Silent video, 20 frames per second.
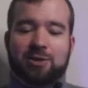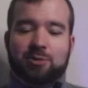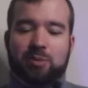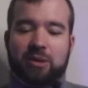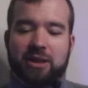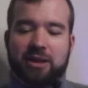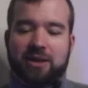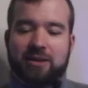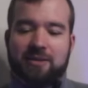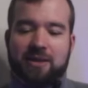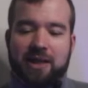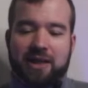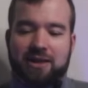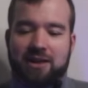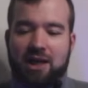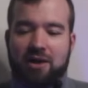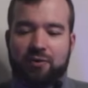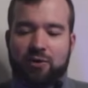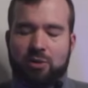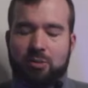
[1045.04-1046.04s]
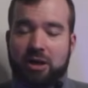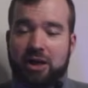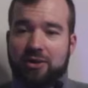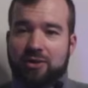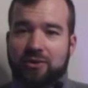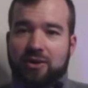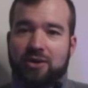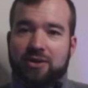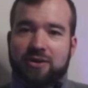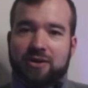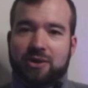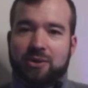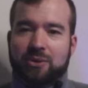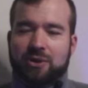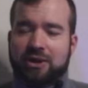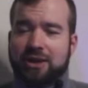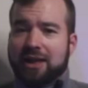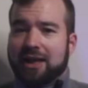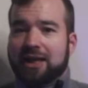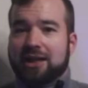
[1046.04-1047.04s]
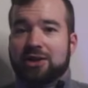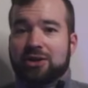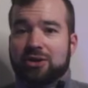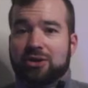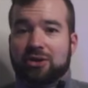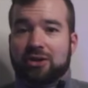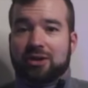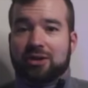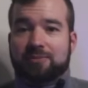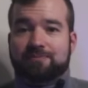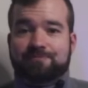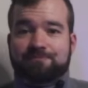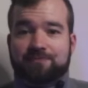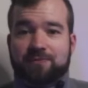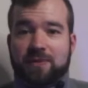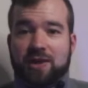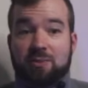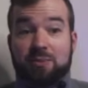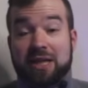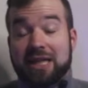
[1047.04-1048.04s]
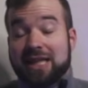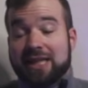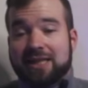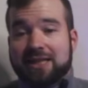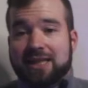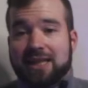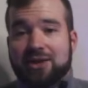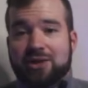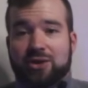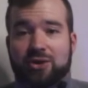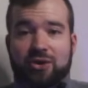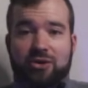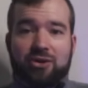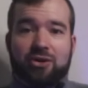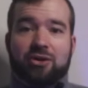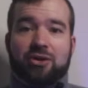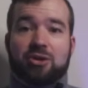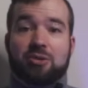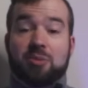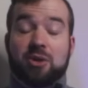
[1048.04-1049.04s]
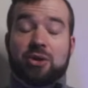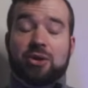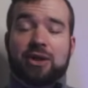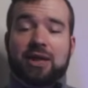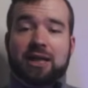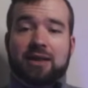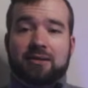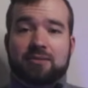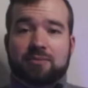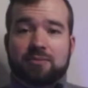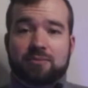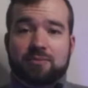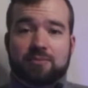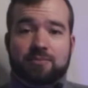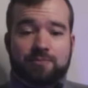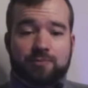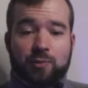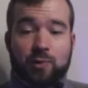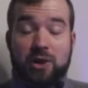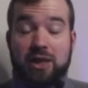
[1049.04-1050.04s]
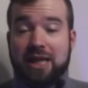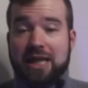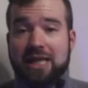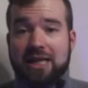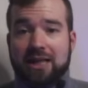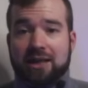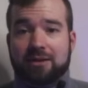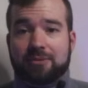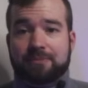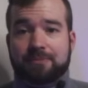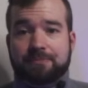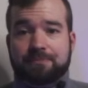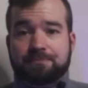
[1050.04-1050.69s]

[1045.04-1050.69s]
But it's often about also looking in your immediate center, your community. What do they need?